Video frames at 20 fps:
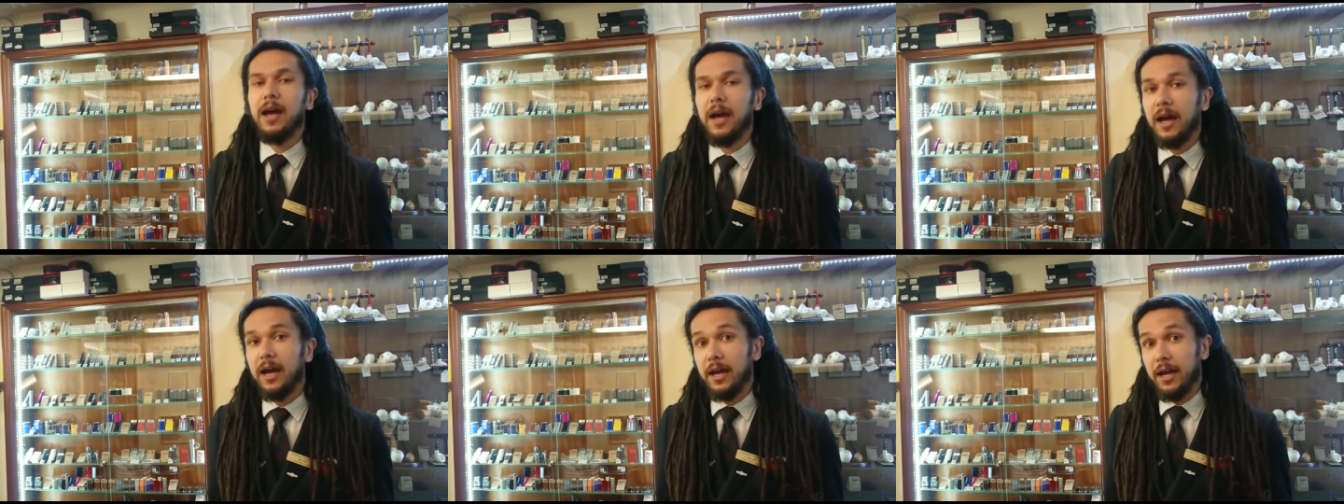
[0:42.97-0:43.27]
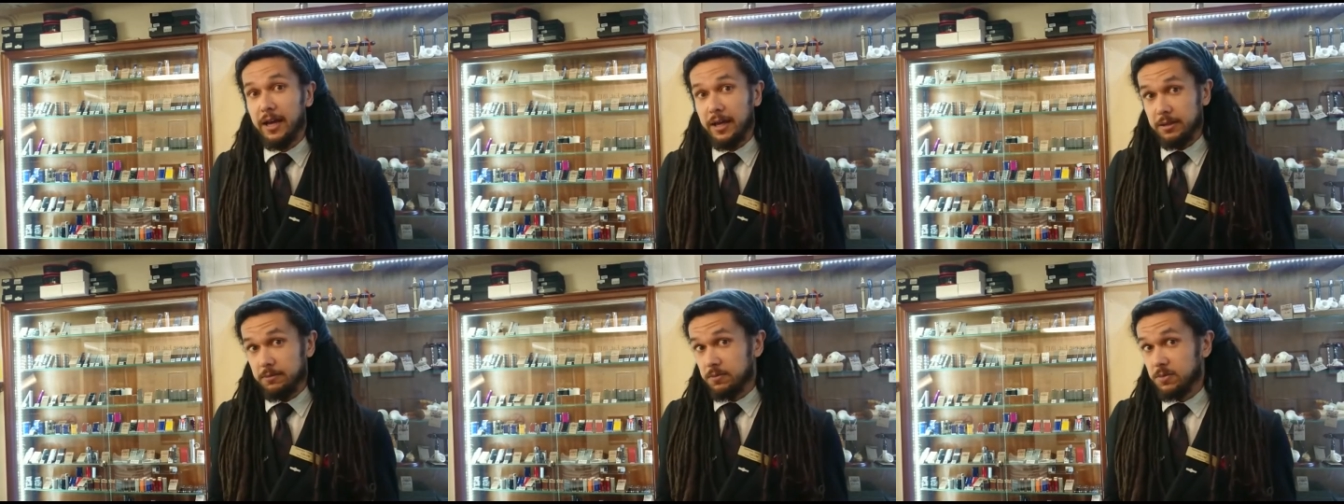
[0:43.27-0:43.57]

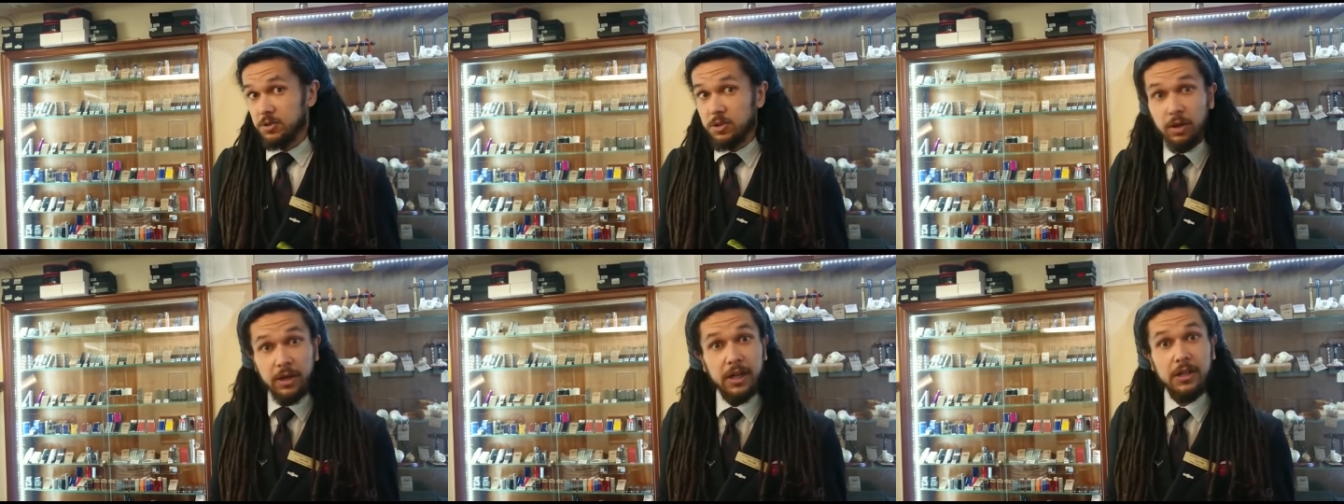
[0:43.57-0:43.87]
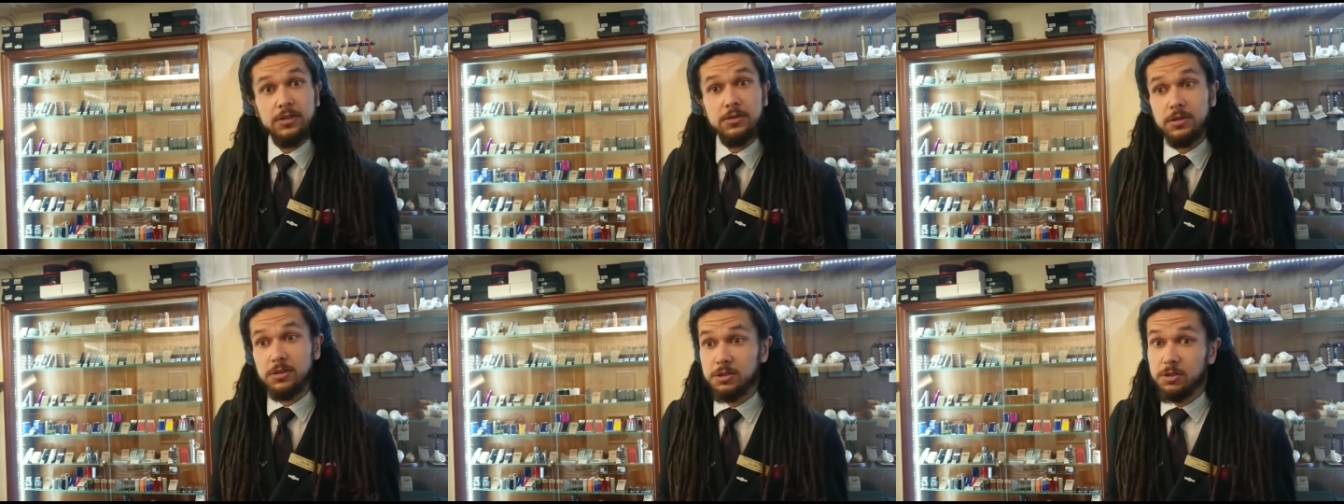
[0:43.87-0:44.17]
Uh, it's not a,
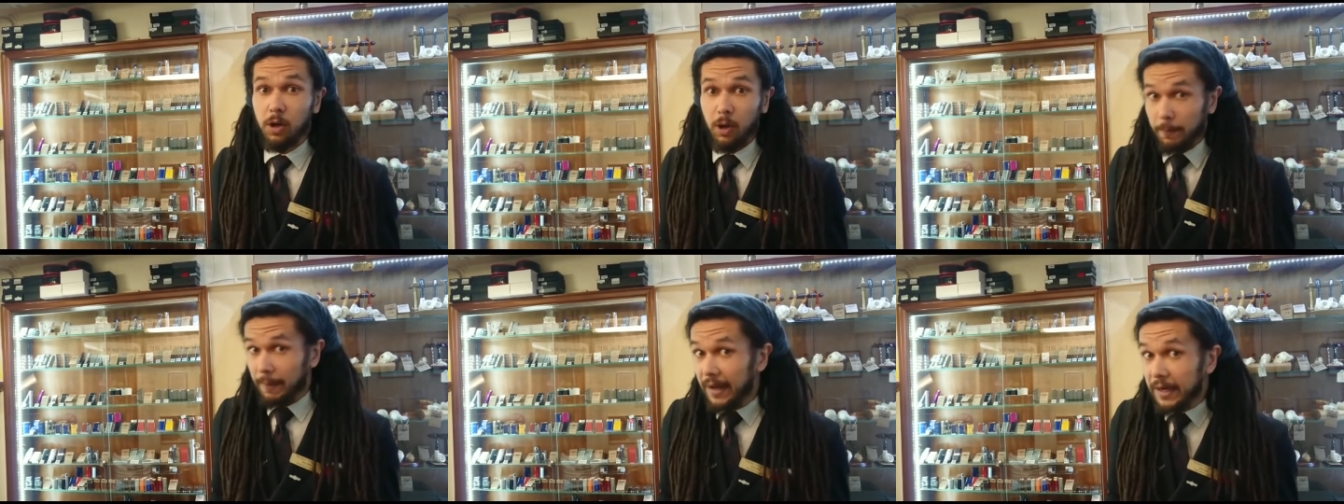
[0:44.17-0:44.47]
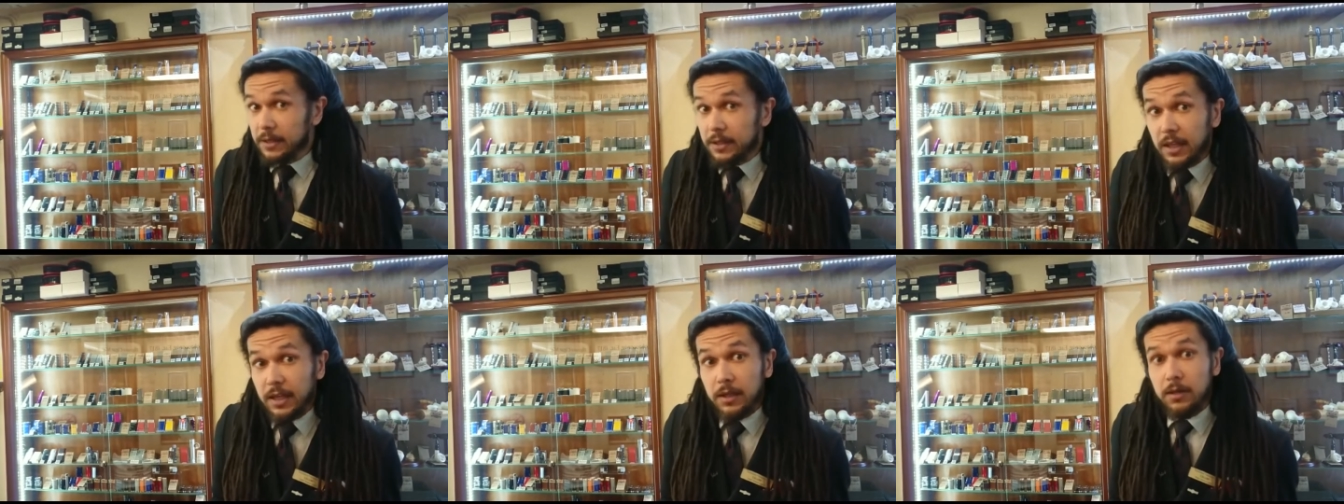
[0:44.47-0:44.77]
it's not a
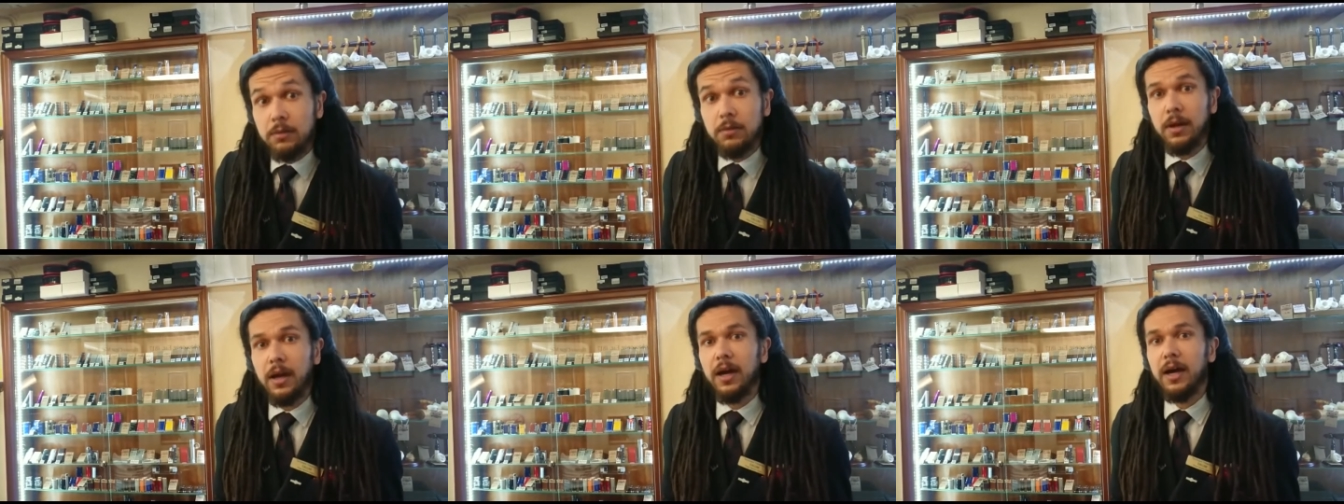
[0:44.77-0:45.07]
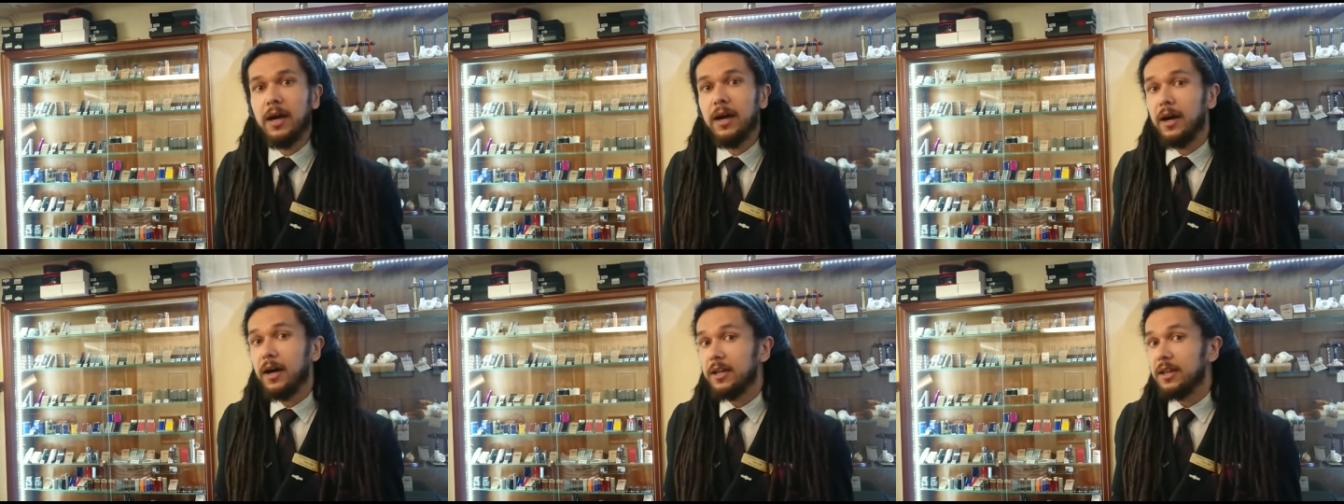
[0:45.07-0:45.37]
bad thing.
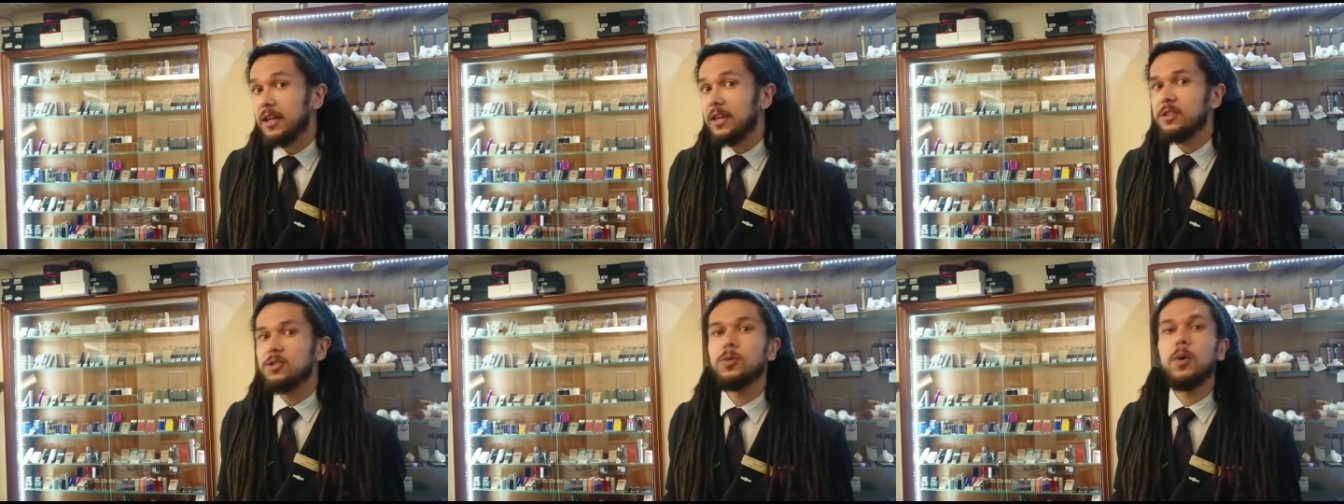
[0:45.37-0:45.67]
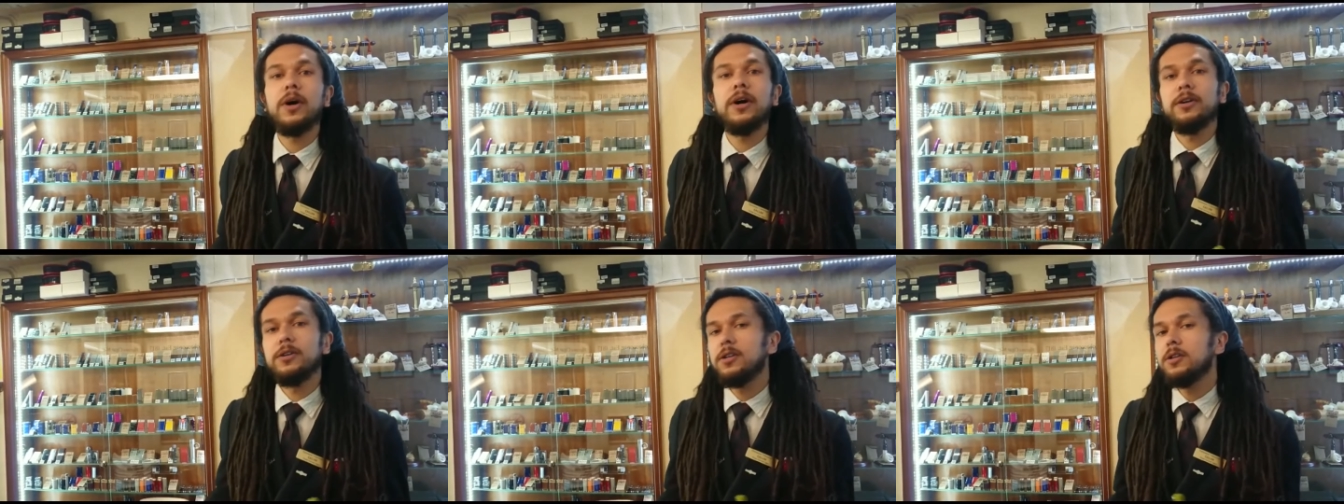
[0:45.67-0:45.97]
Uh, I think it's
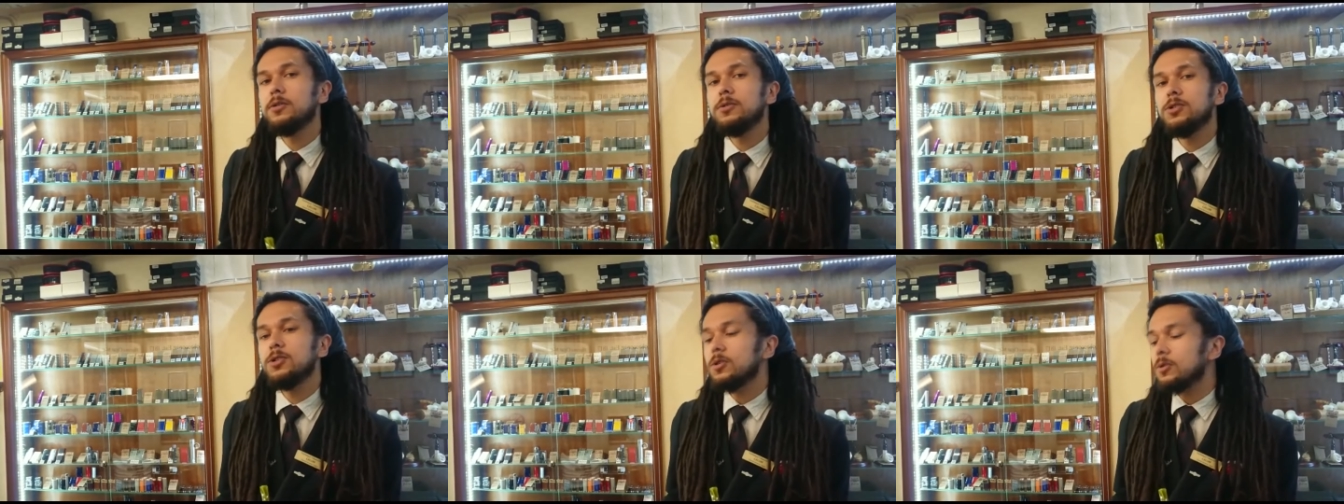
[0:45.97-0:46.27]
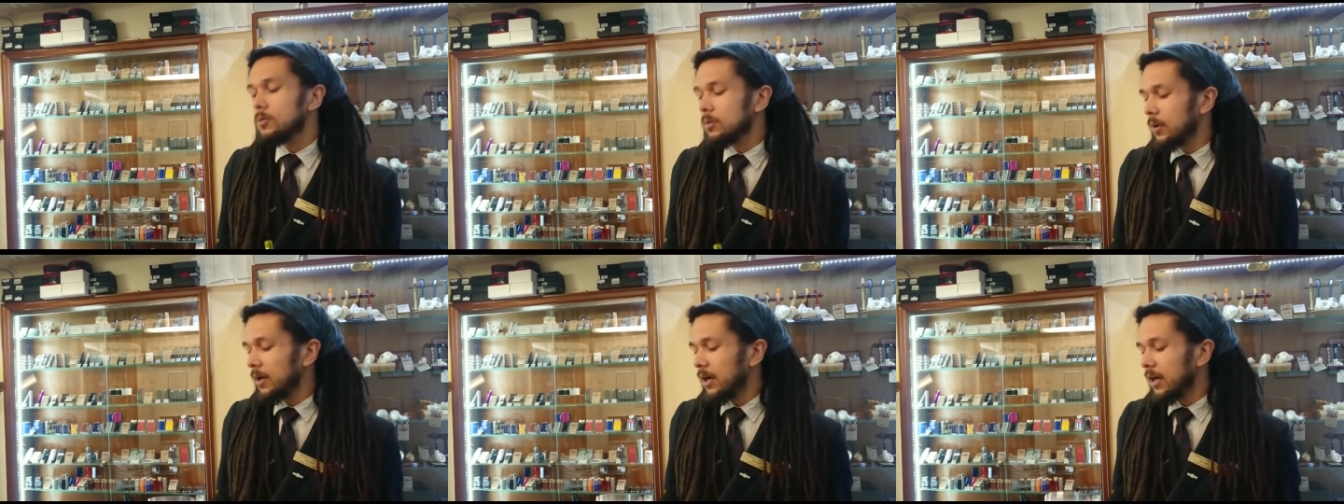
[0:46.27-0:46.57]
quite
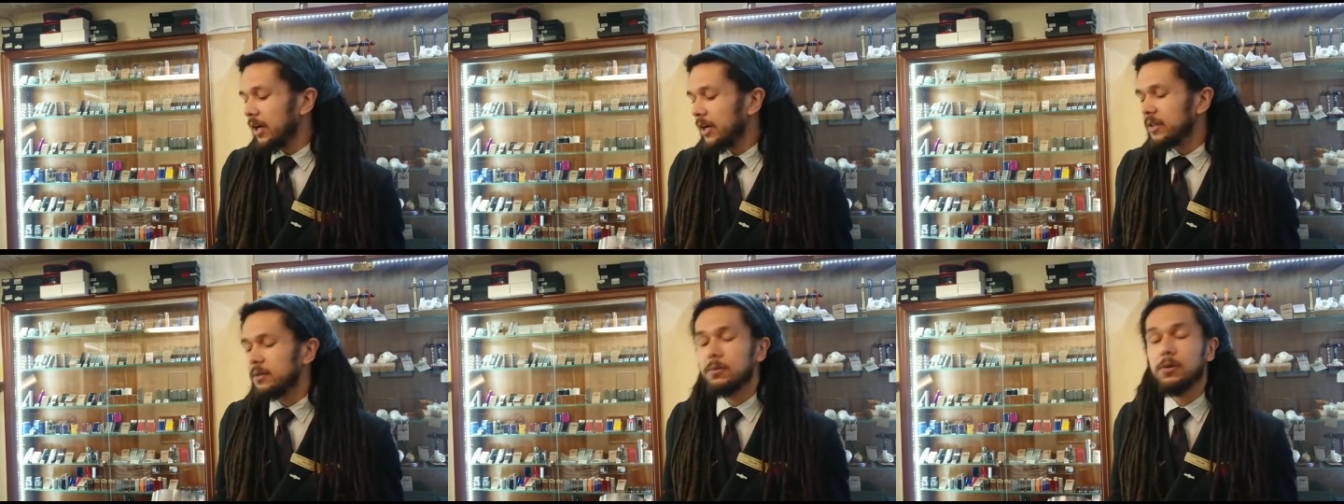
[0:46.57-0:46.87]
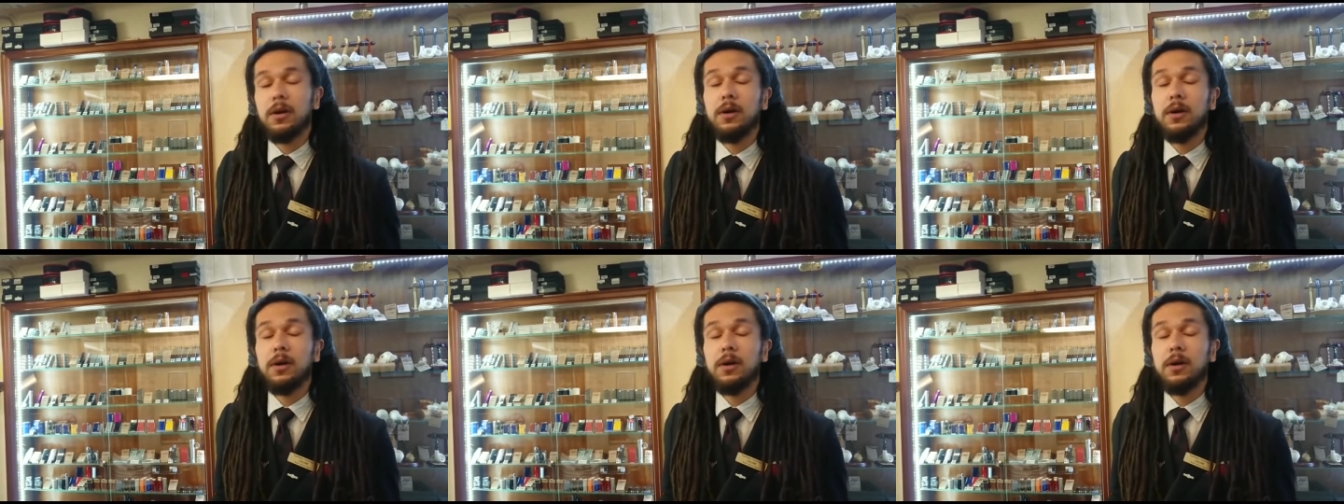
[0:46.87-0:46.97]
unusual. I